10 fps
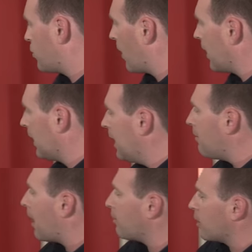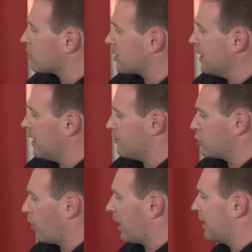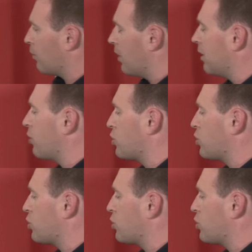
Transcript: You want to limb up those limbs. You want to get rid of